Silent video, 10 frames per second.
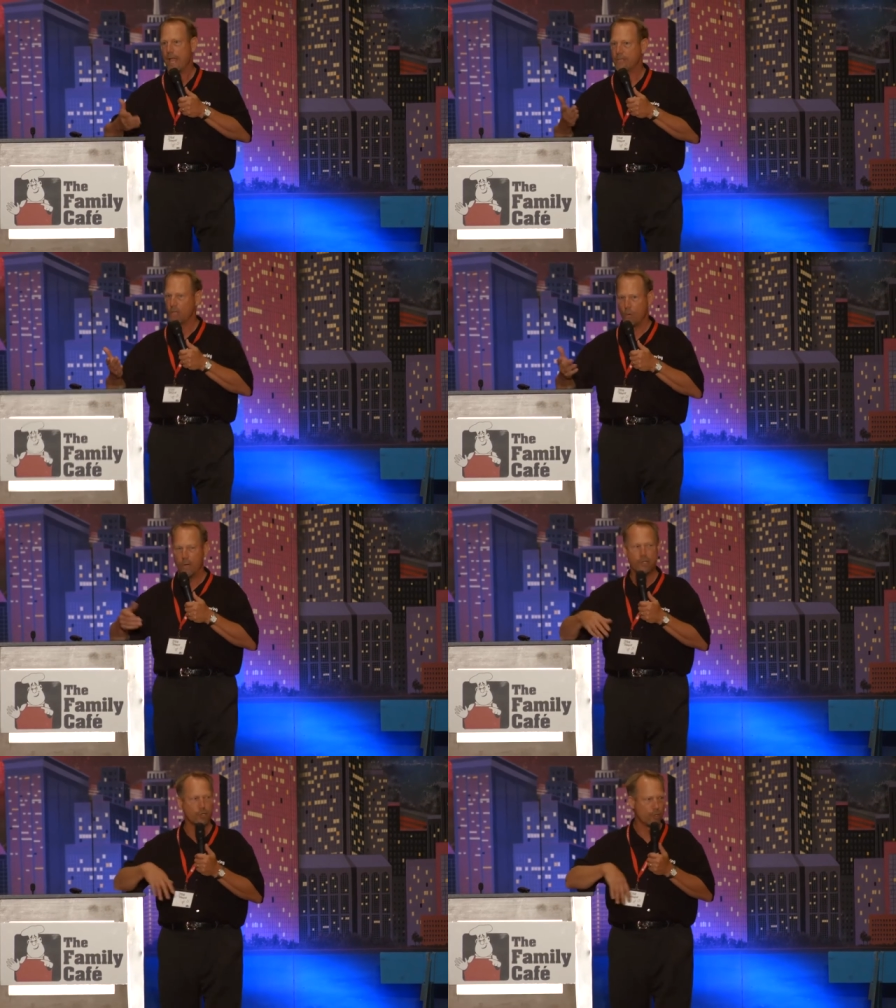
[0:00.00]
That's
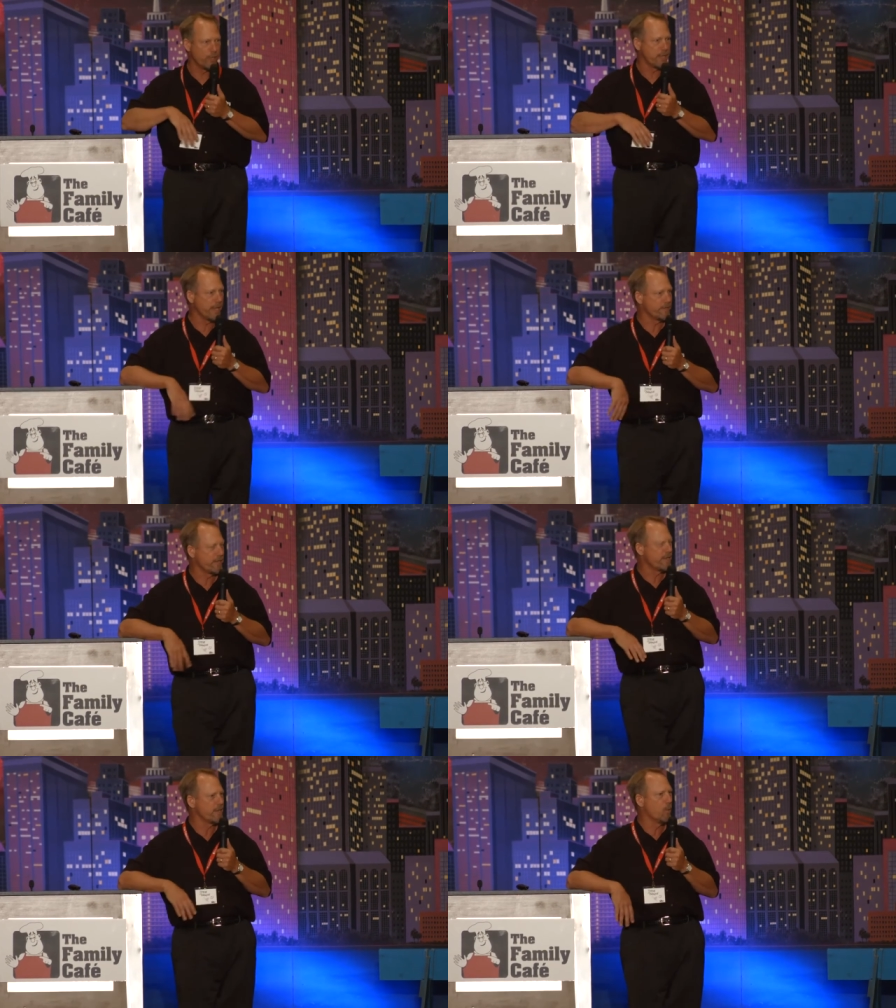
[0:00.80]
always a good thing.
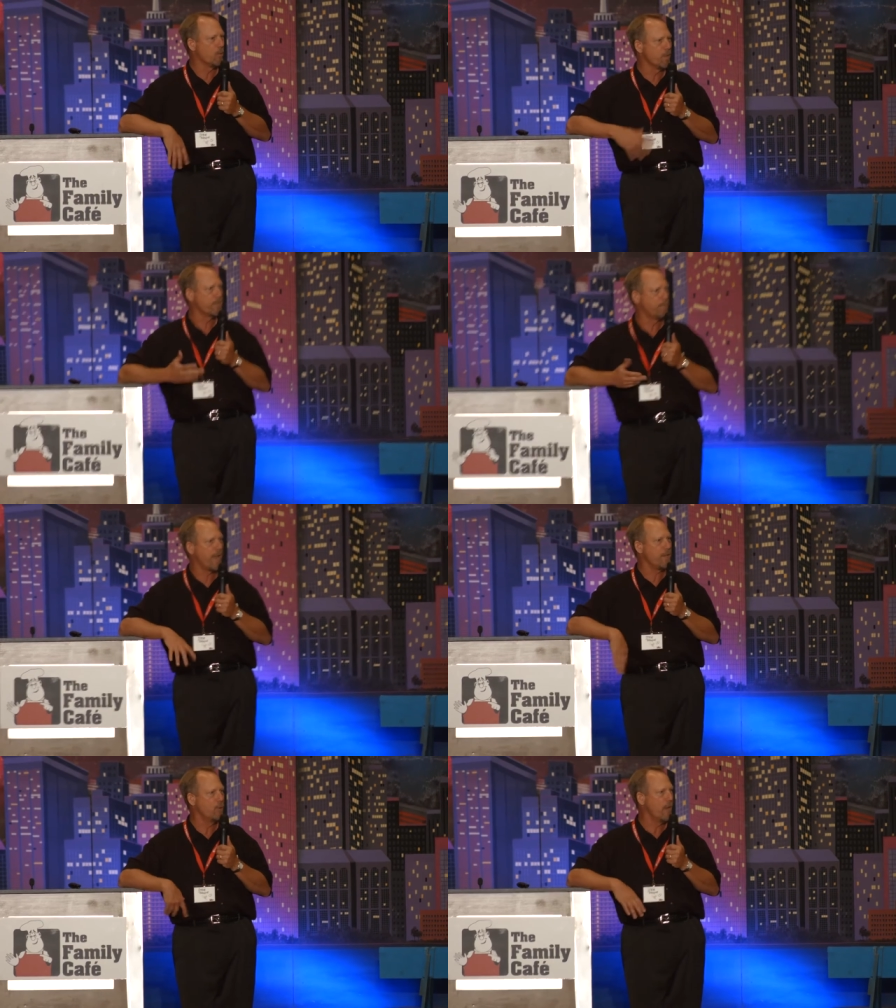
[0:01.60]
It's like someone wants to
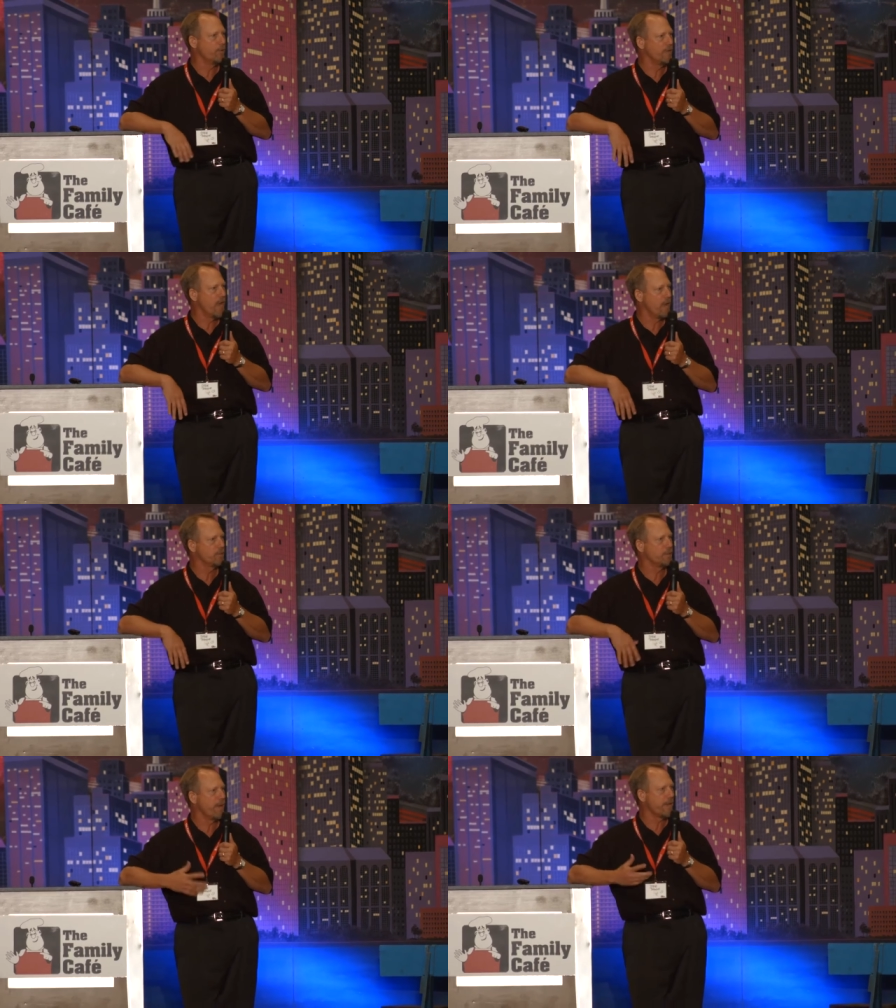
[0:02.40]
pay you
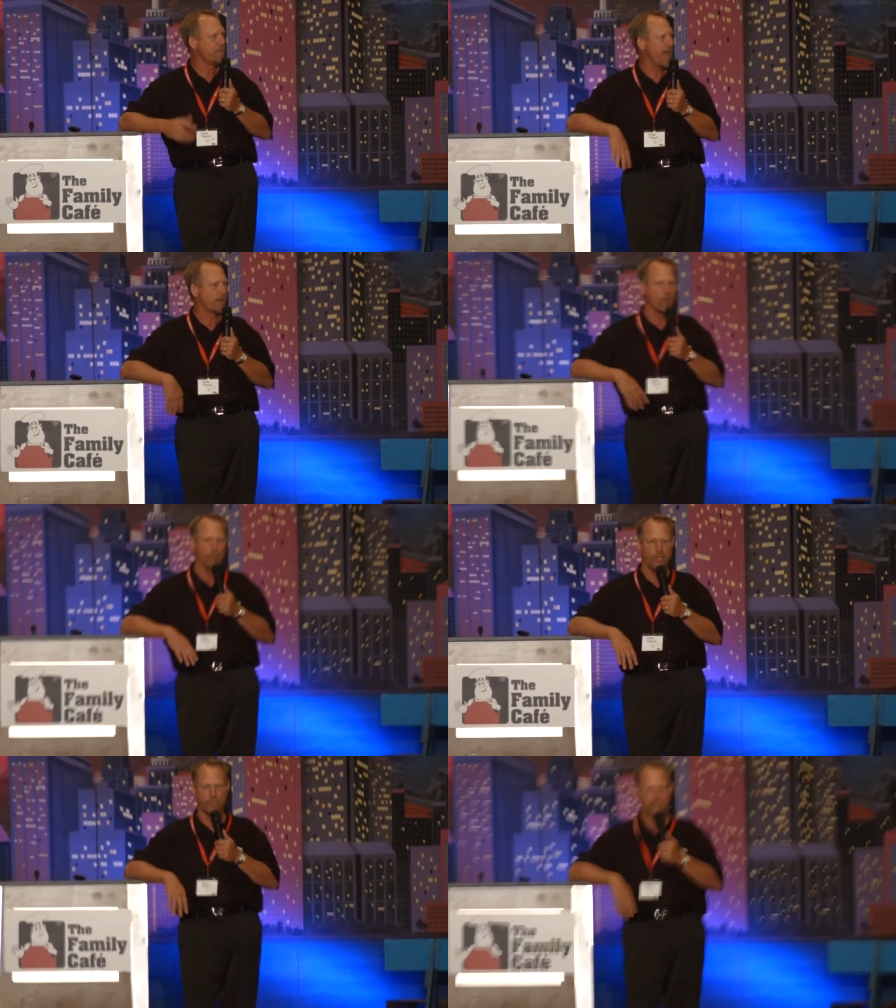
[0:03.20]
$100 to make a
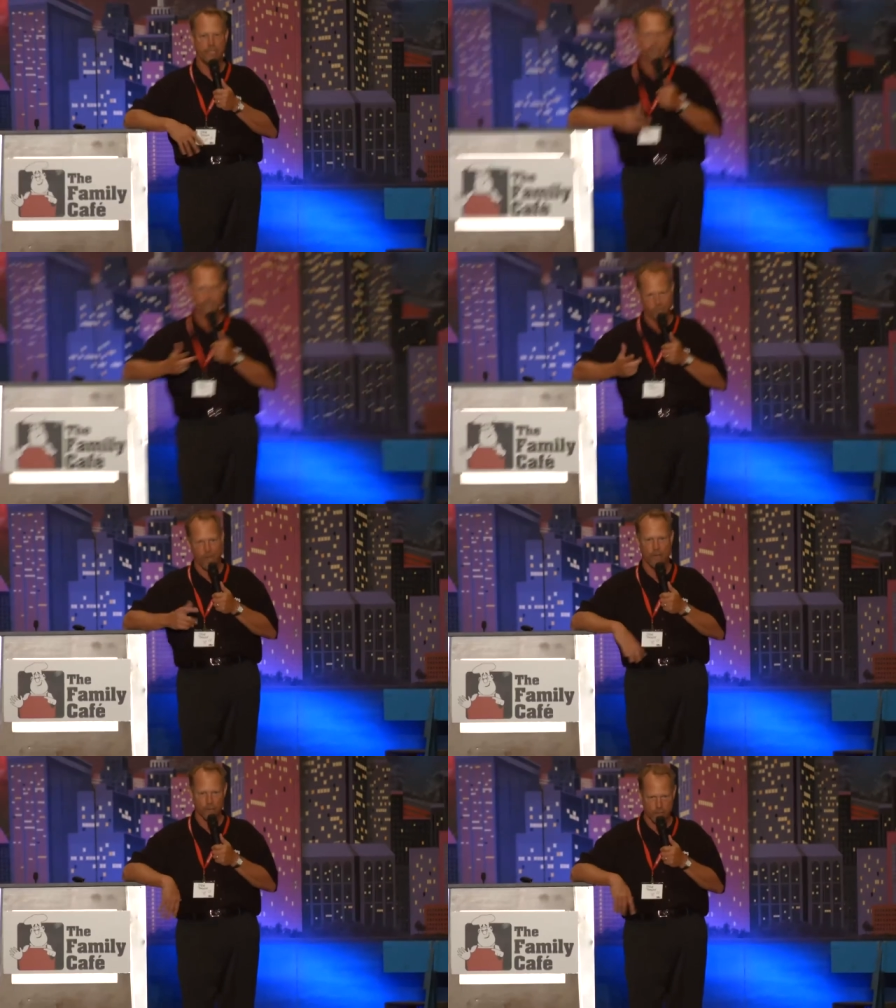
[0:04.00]
macaroni and cheese at
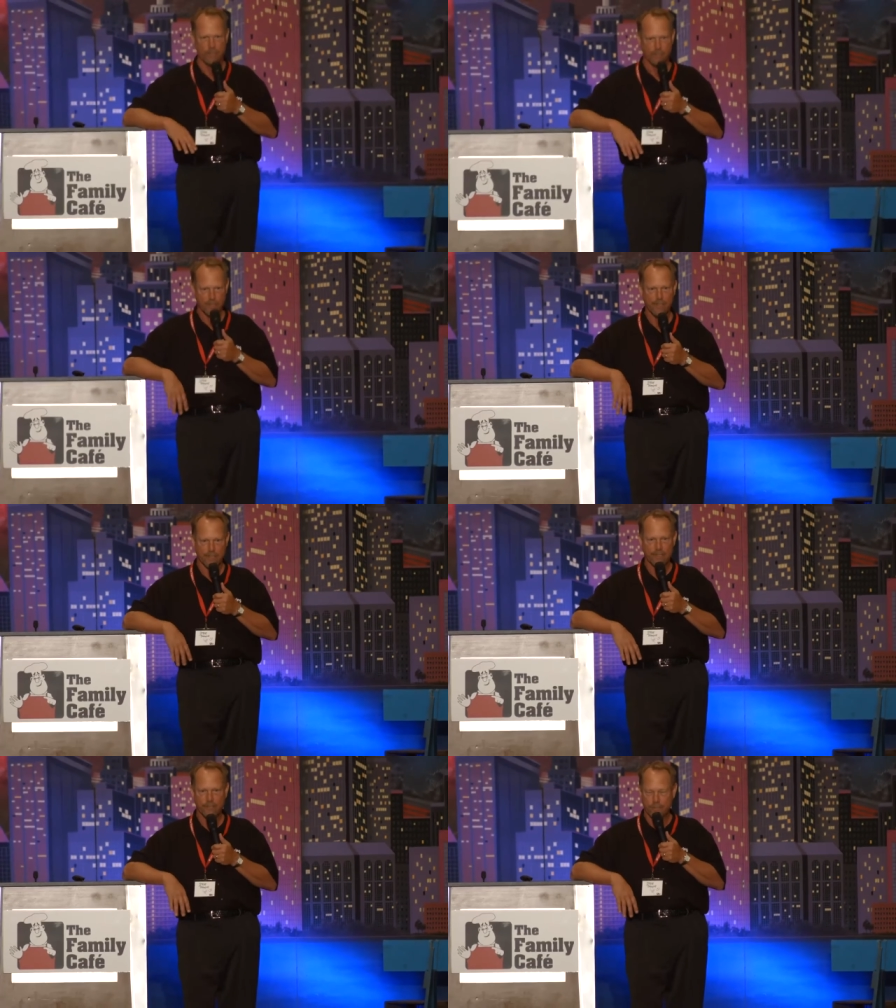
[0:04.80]
your house.
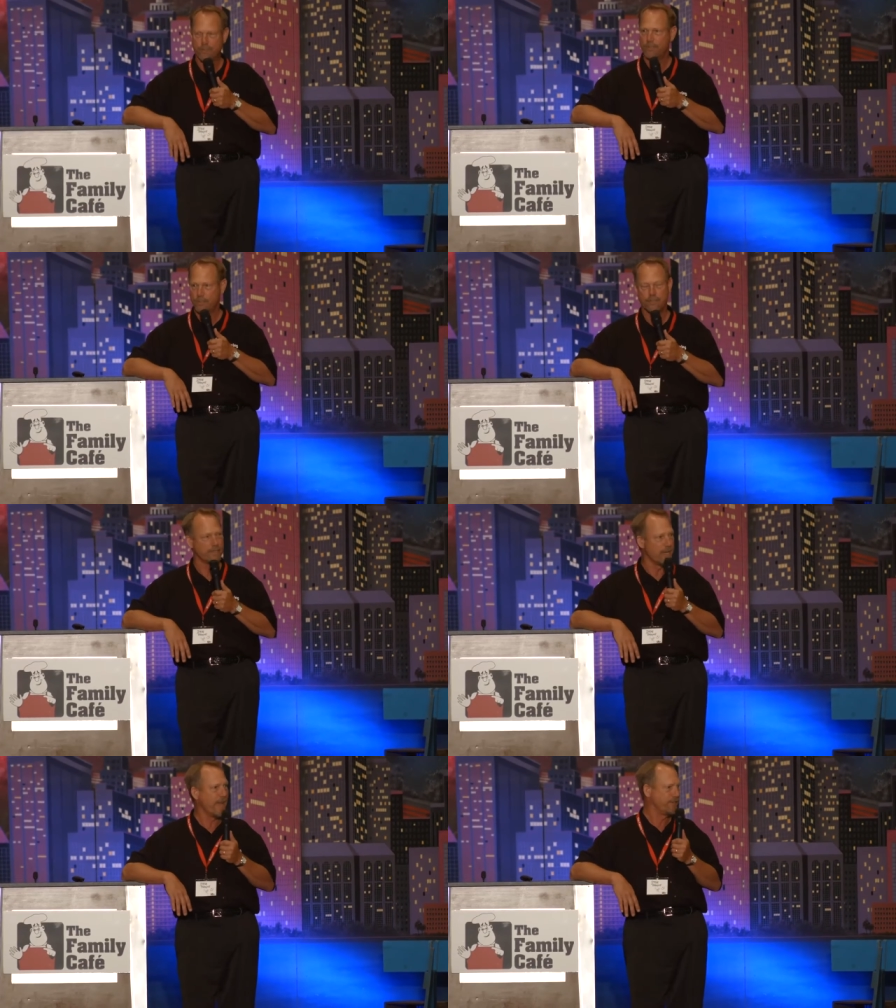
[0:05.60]

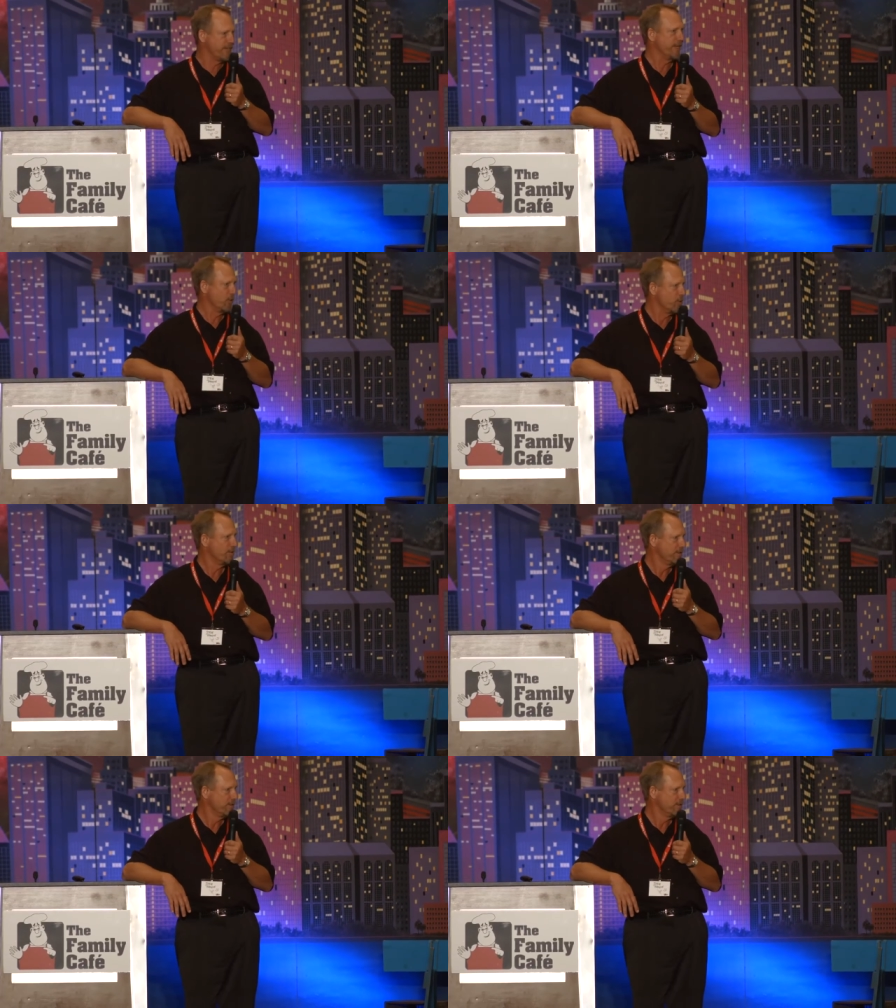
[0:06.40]
It's a nice deal.